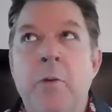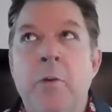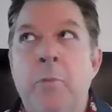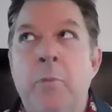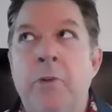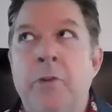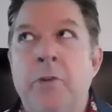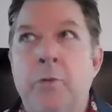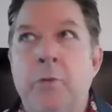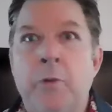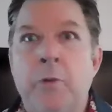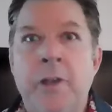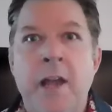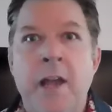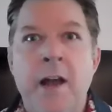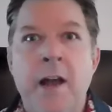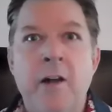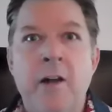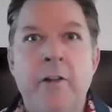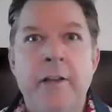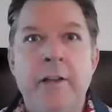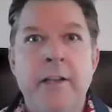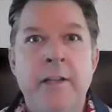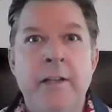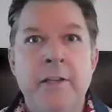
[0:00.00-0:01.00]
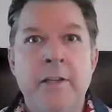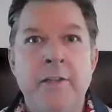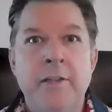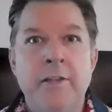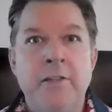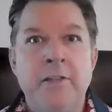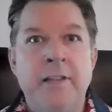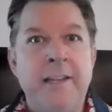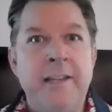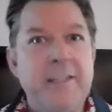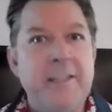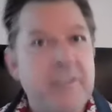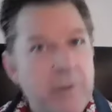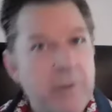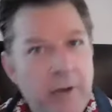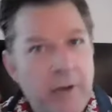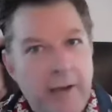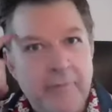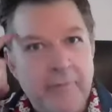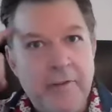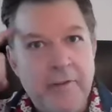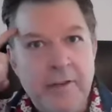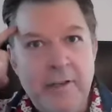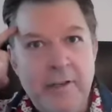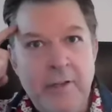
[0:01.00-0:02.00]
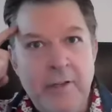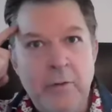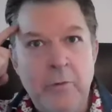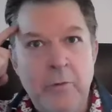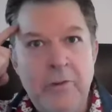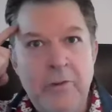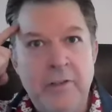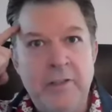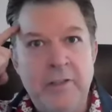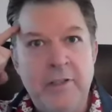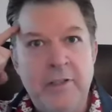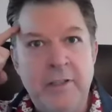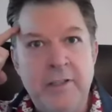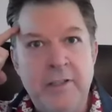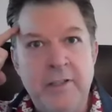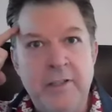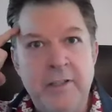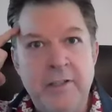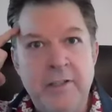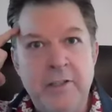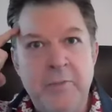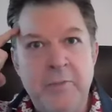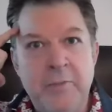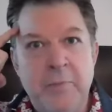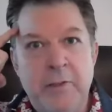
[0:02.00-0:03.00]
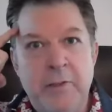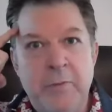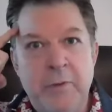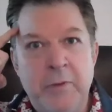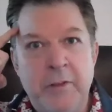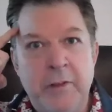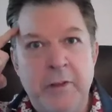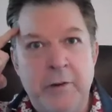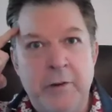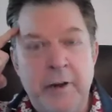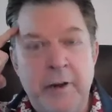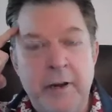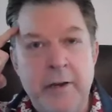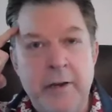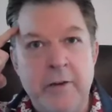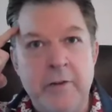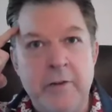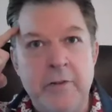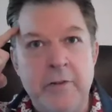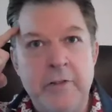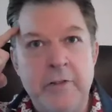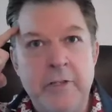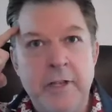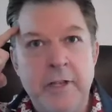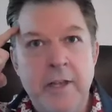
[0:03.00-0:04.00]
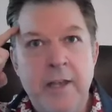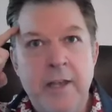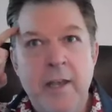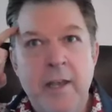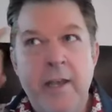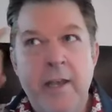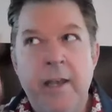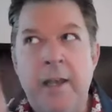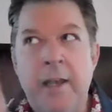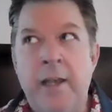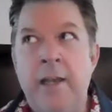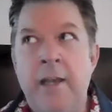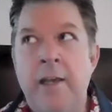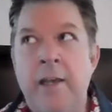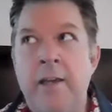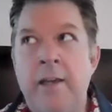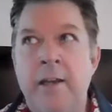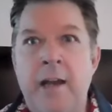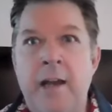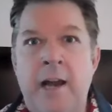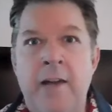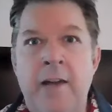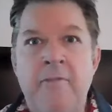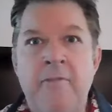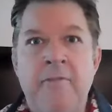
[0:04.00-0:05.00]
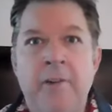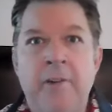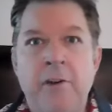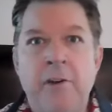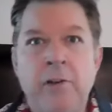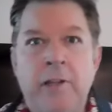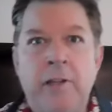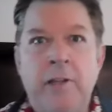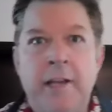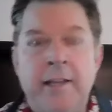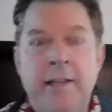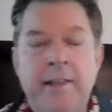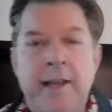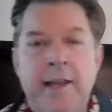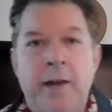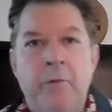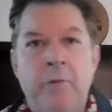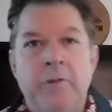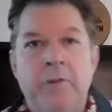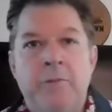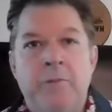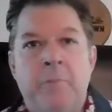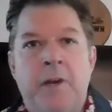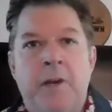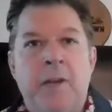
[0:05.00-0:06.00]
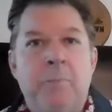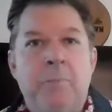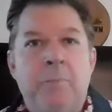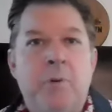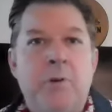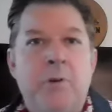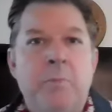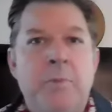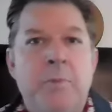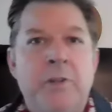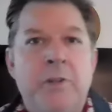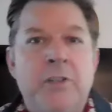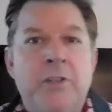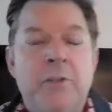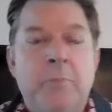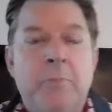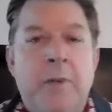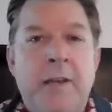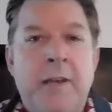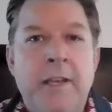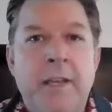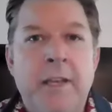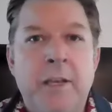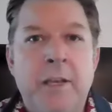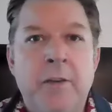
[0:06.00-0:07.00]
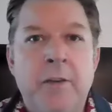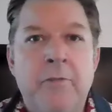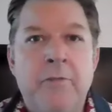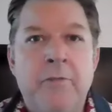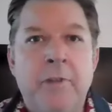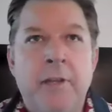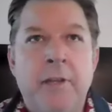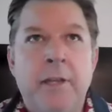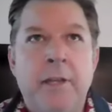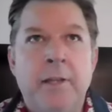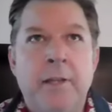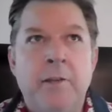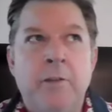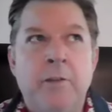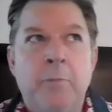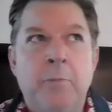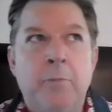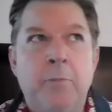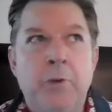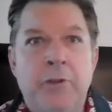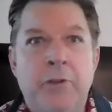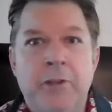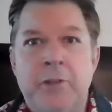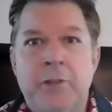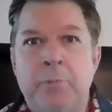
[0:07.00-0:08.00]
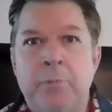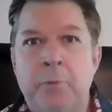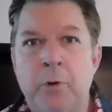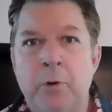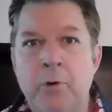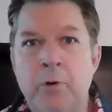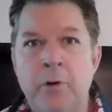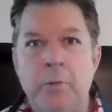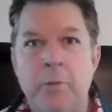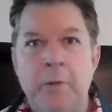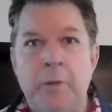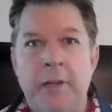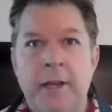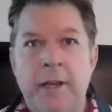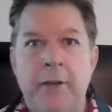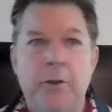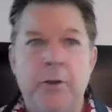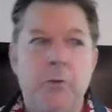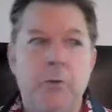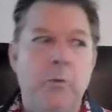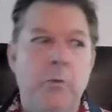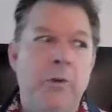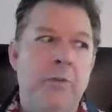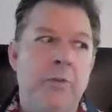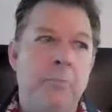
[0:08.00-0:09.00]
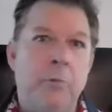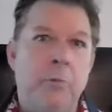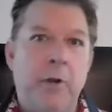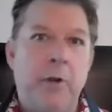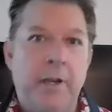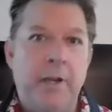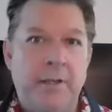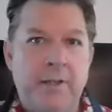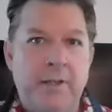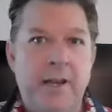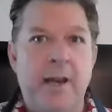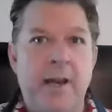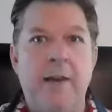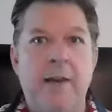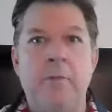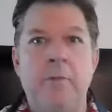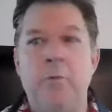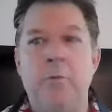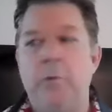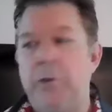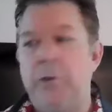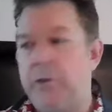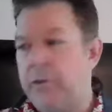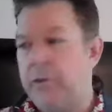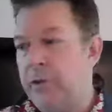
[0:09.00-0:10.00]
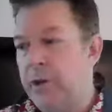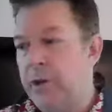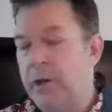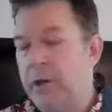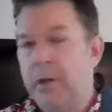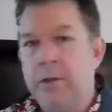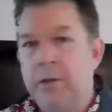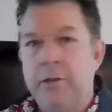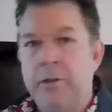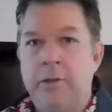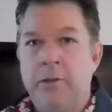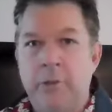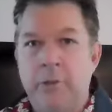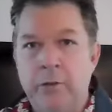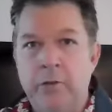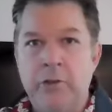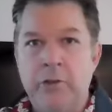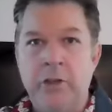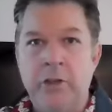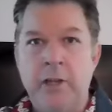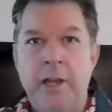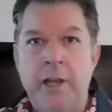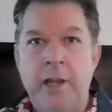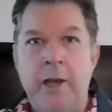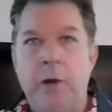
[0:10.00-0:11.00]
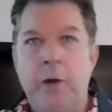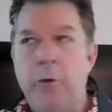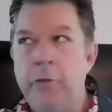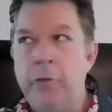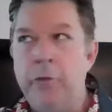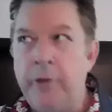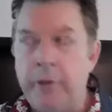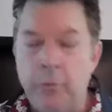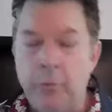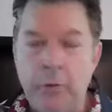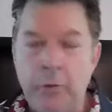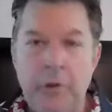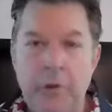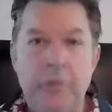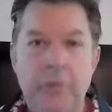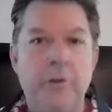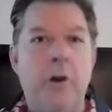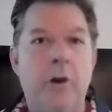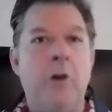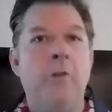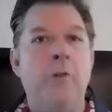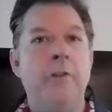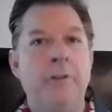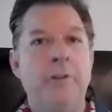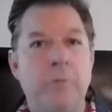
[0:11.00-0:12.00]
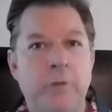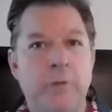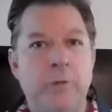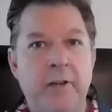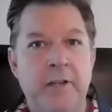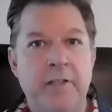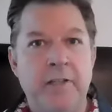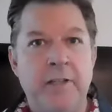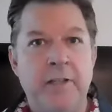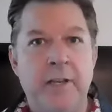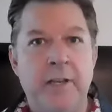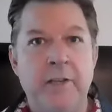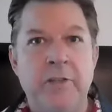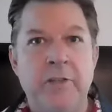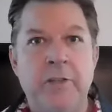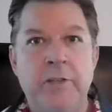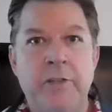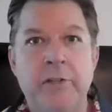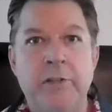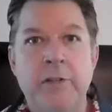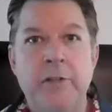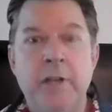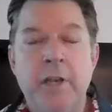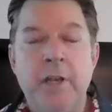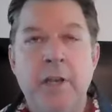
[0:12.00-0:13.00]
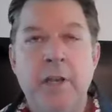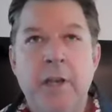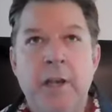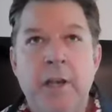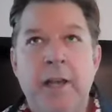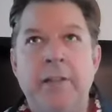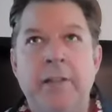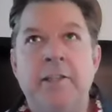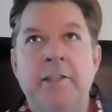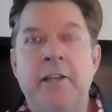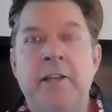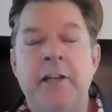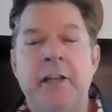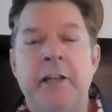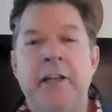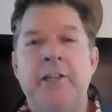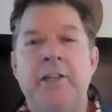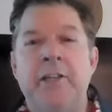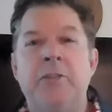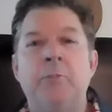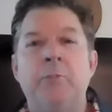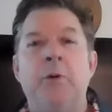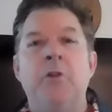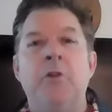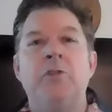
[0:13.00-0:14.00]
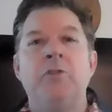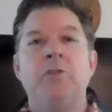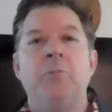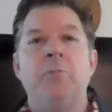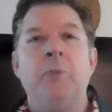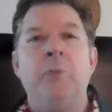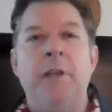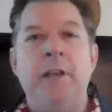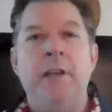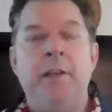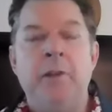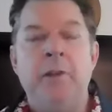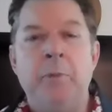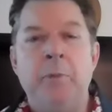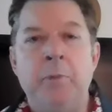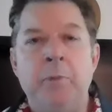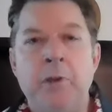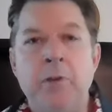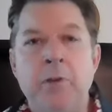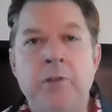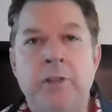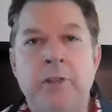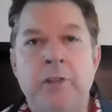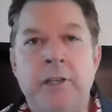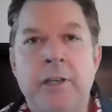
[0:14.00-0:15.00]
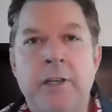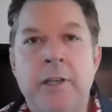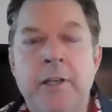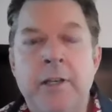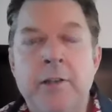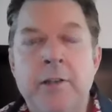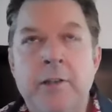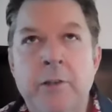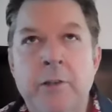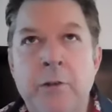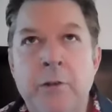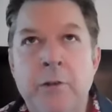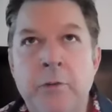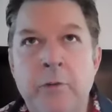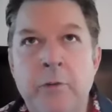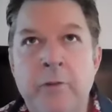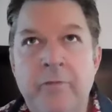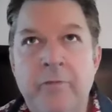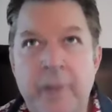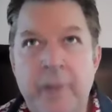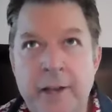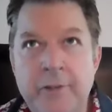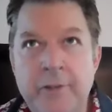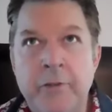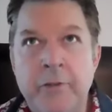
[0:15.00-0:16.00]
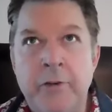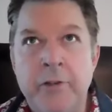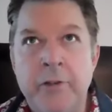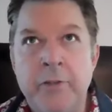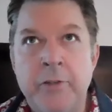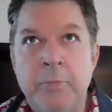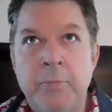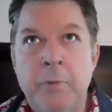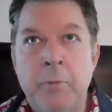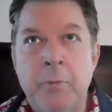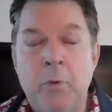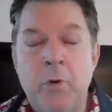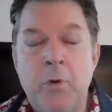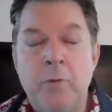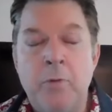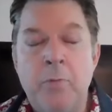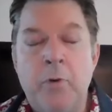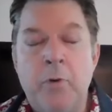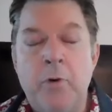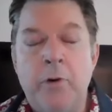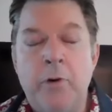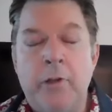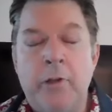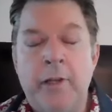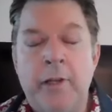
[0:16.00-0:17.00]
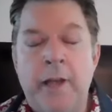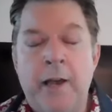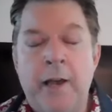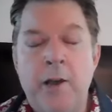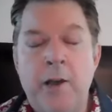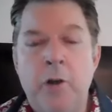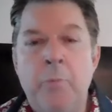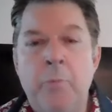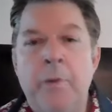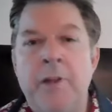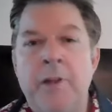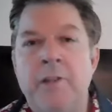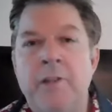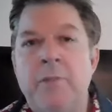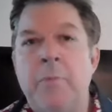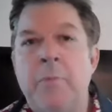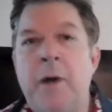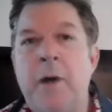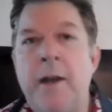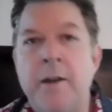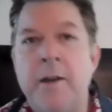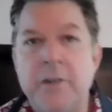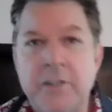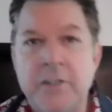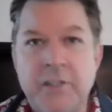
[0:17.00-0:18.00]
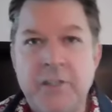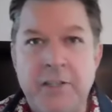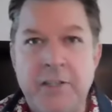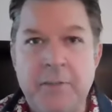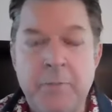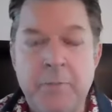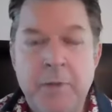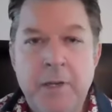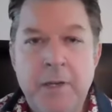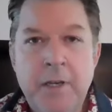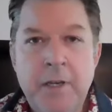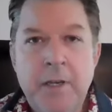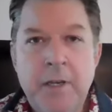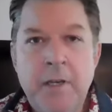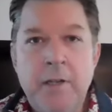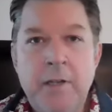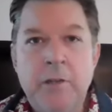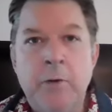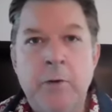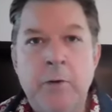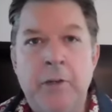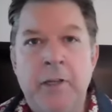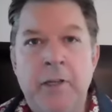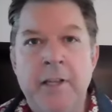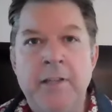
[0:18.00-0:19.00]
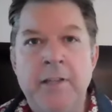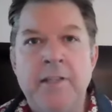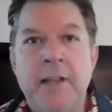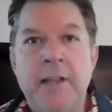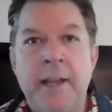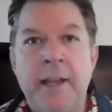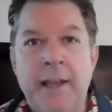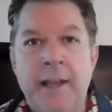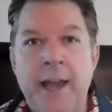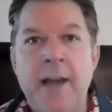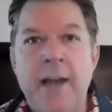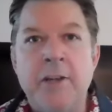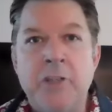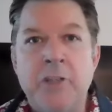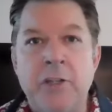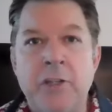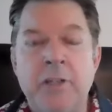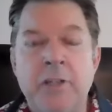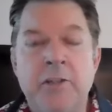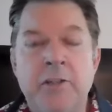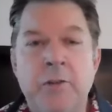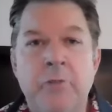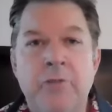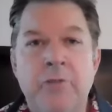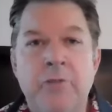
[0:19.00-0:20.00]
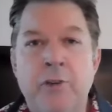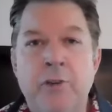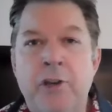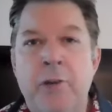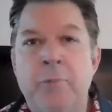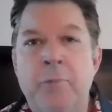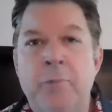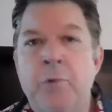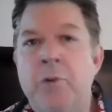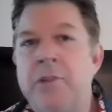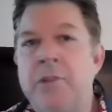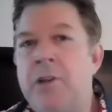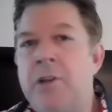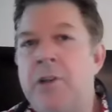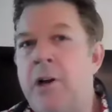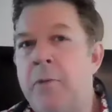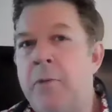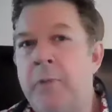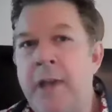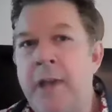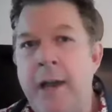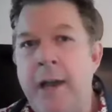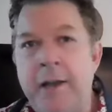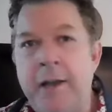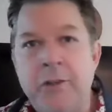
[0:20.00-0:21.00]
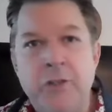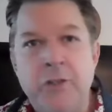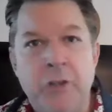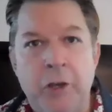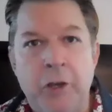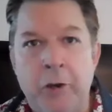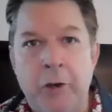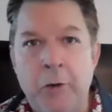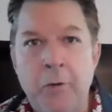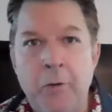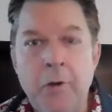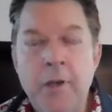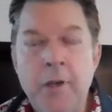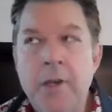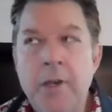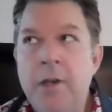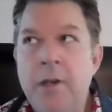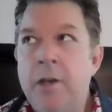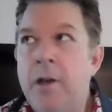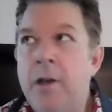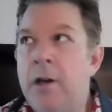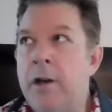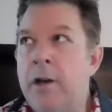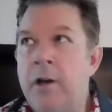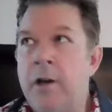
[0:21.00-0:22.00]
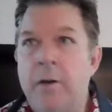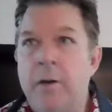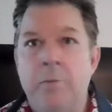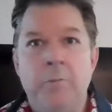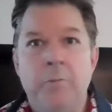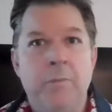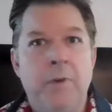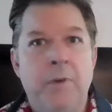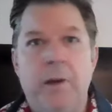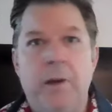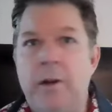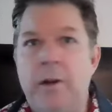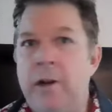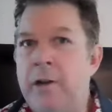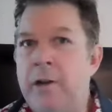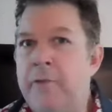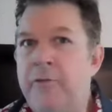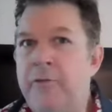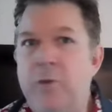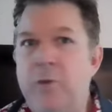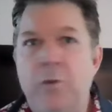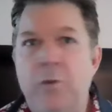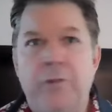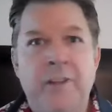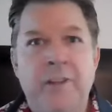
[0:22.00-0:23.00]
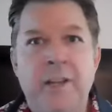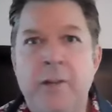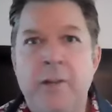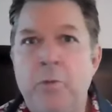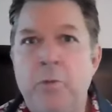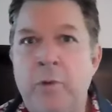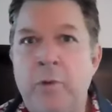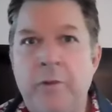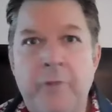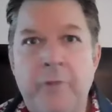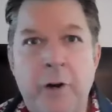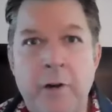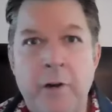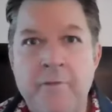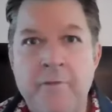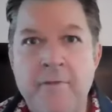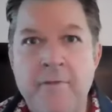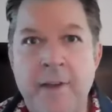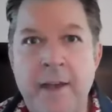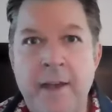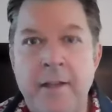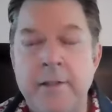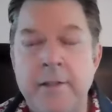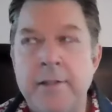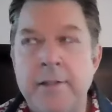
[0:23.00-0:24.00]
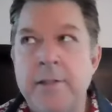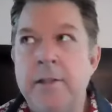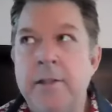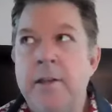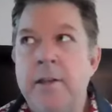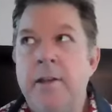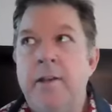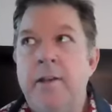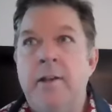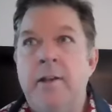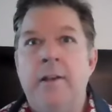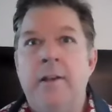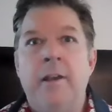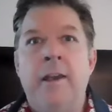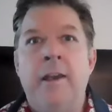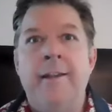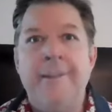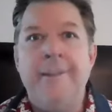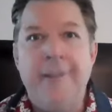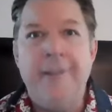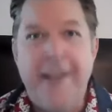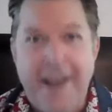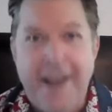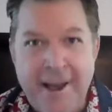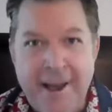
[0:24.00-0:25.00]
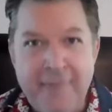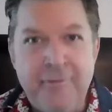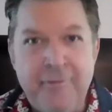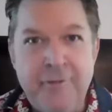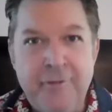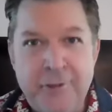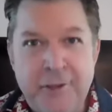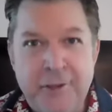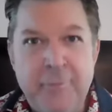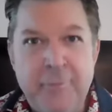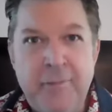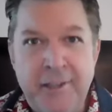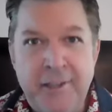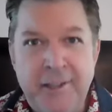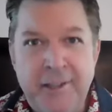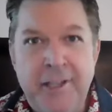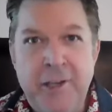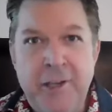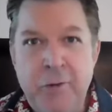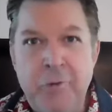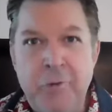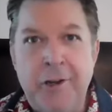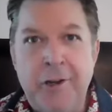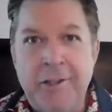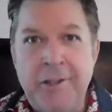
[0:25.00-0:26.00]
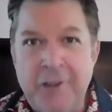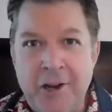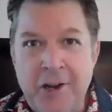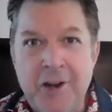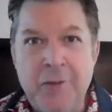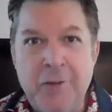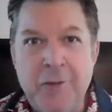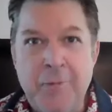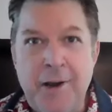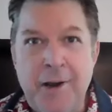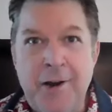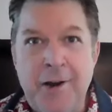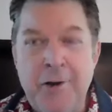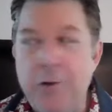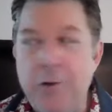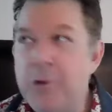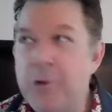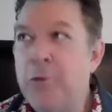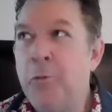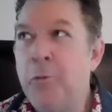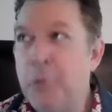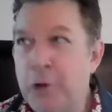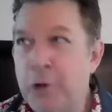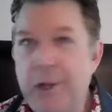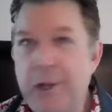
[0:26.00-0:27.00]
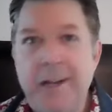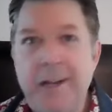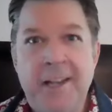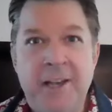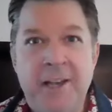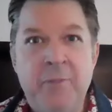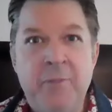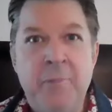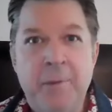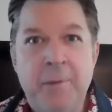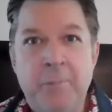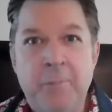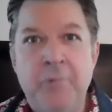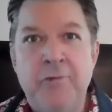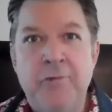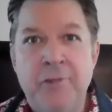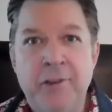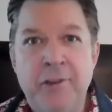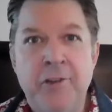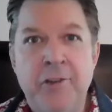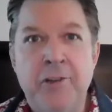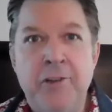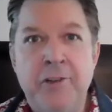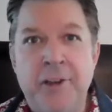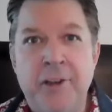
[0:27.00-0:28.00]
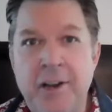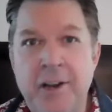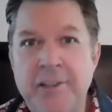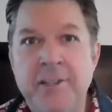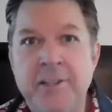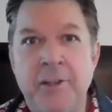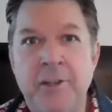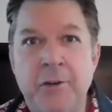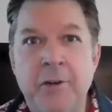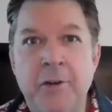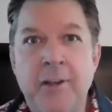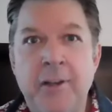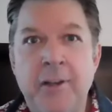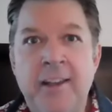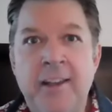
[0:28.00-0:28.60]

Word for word: But the reality is, is they still have to deal with the six inches between their ears. And I felt like that was my purpose and my gift. And to put this program together with BrainTap, with Solution Health, and with all these organizations, it's going to expose me and the music to the veterans. But more importantly, I hope it inspires them to at least take action. So if you come to a Thom Kaz show, um, if you attend one of our events and you have something that you want to talk about, we're going to have people for you to talk to.